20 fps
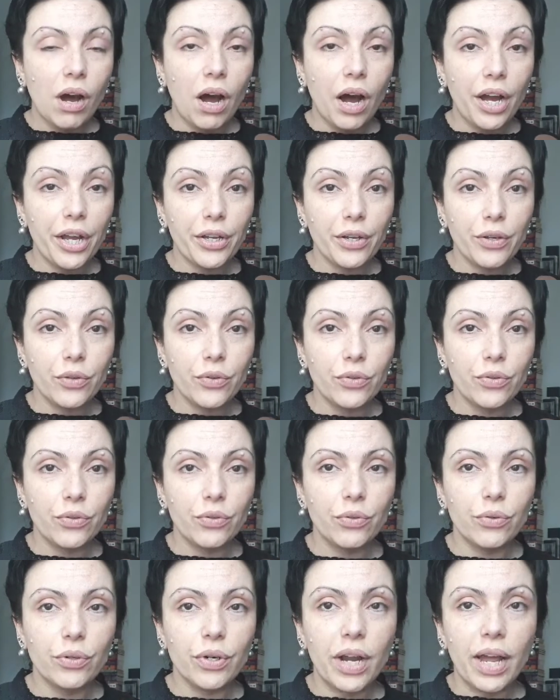eye
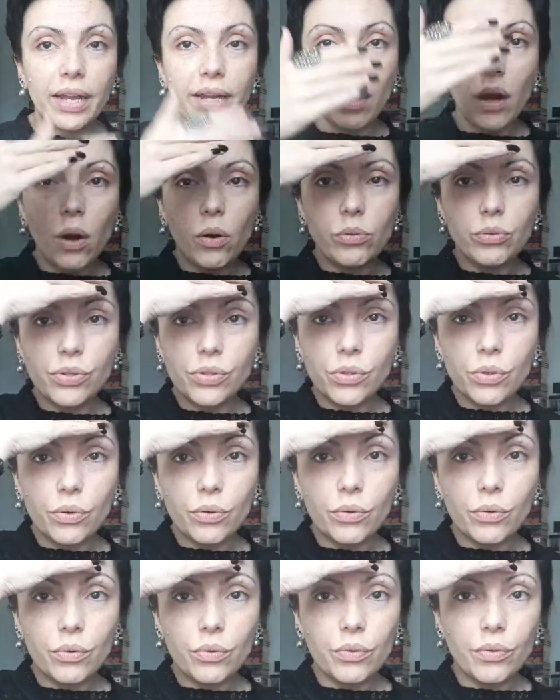contour, and
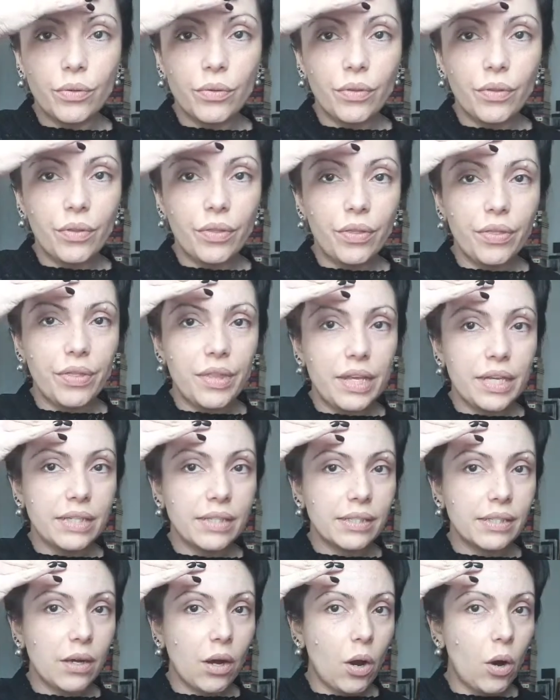also
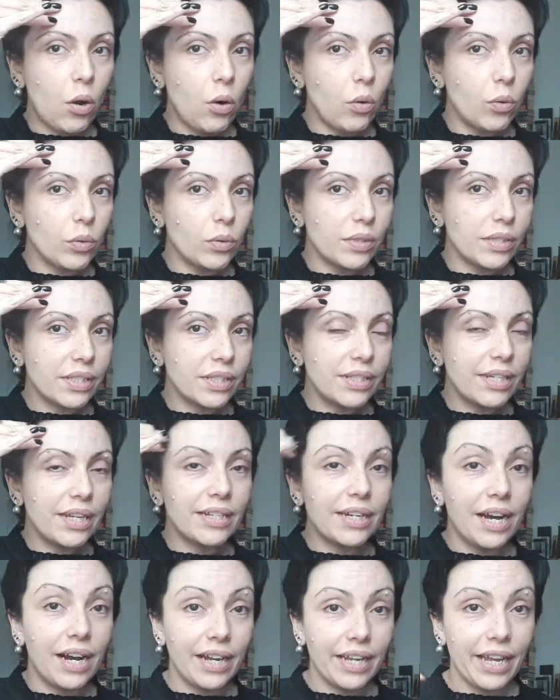these holes
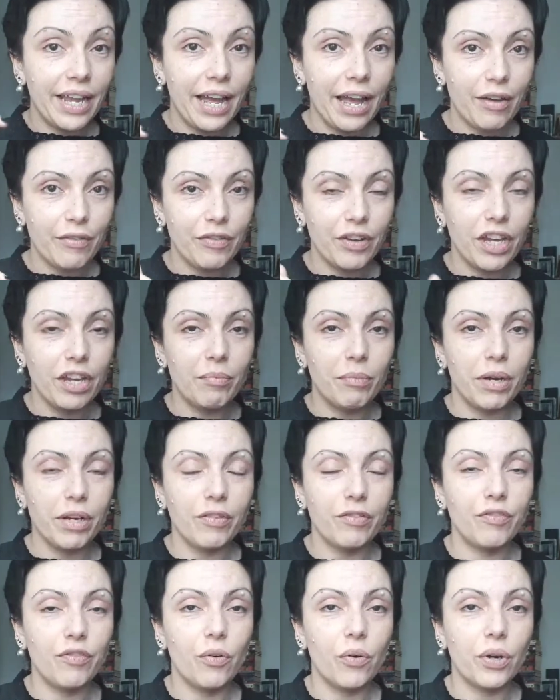that I have in
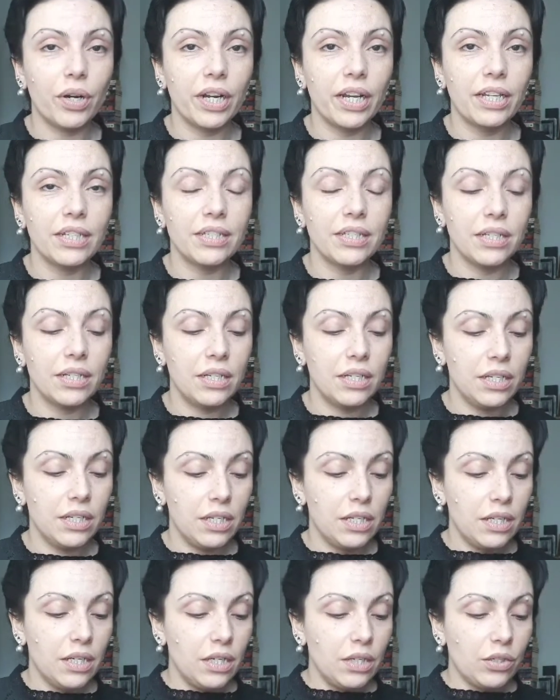my forehead.
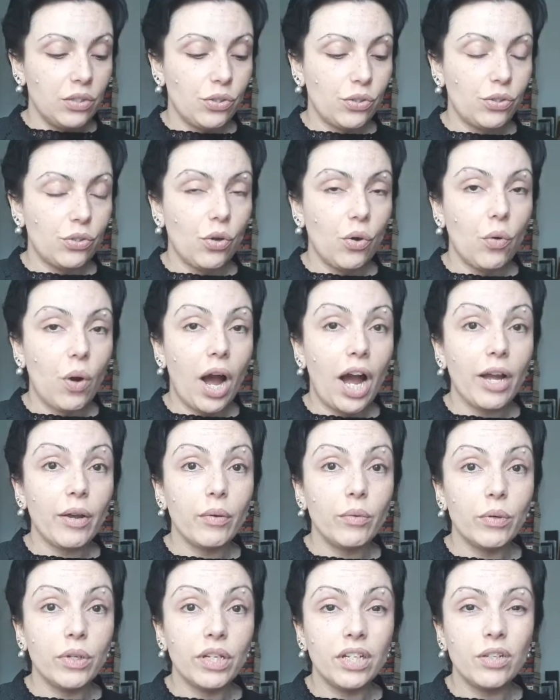So
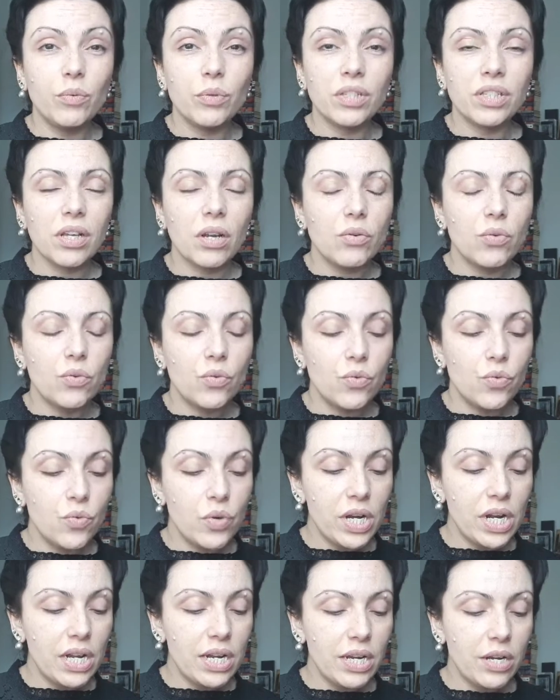it was
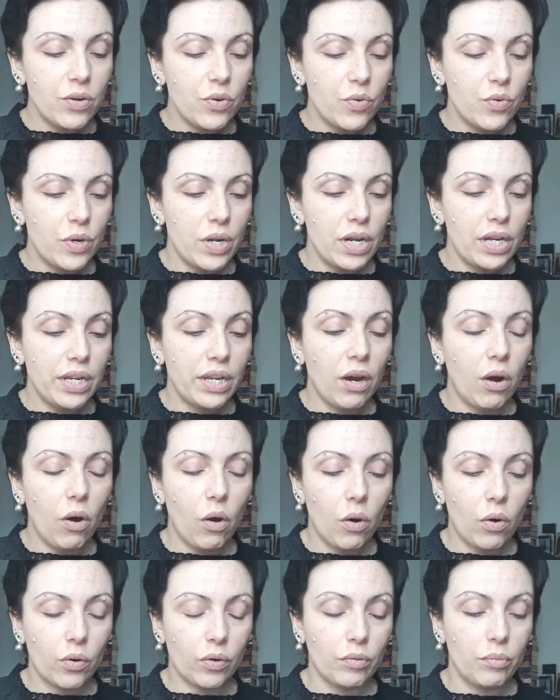really
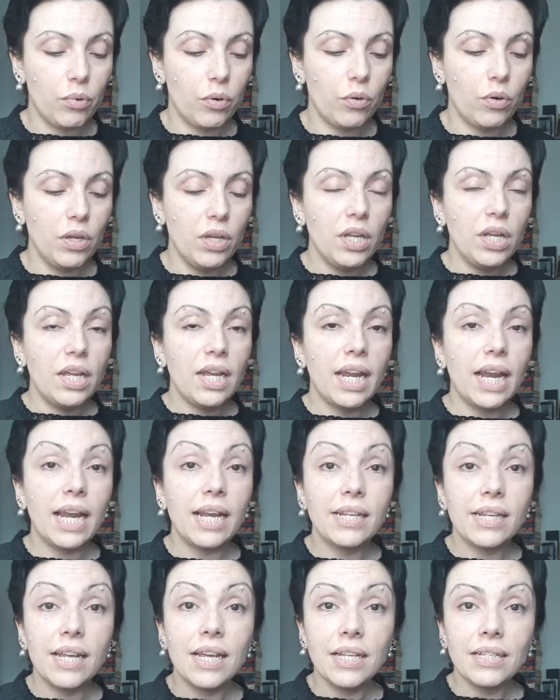horrible.
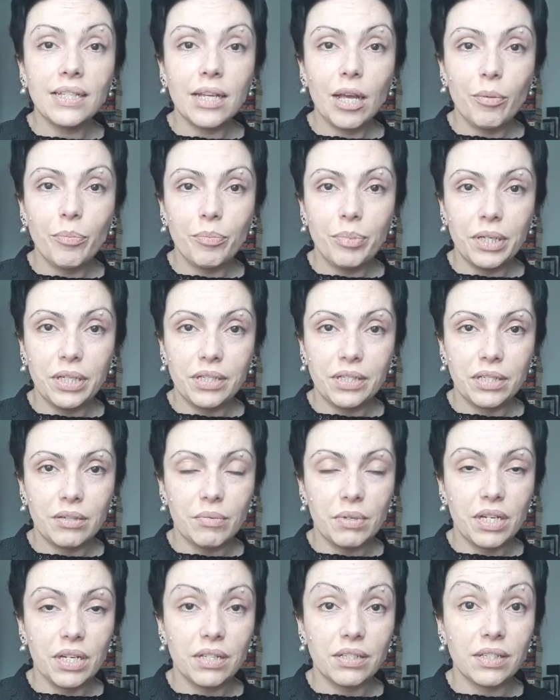It is a pity
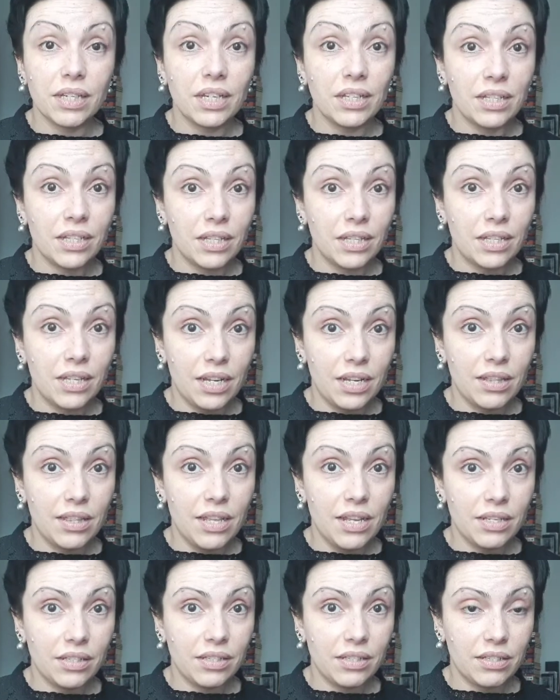because
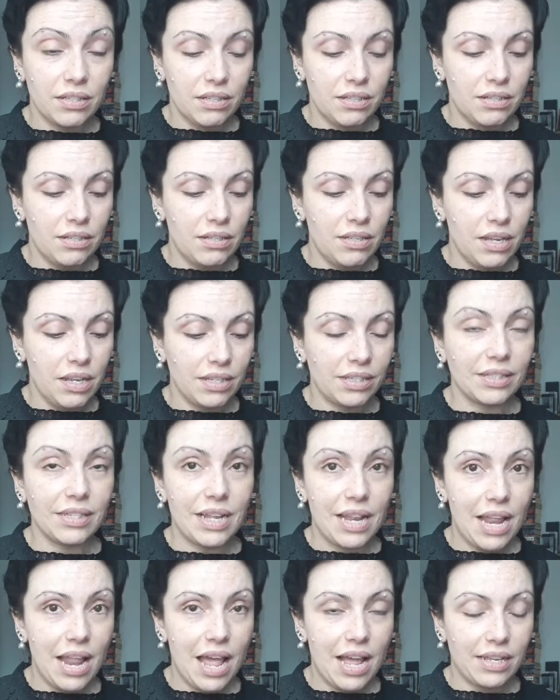this does
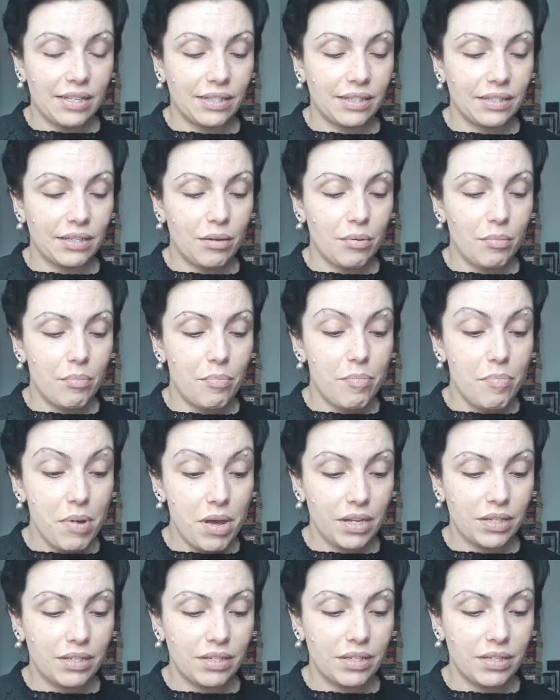last,
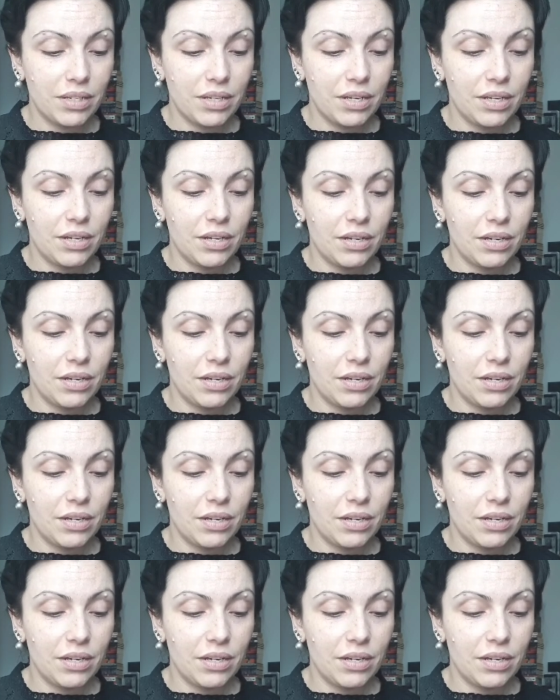but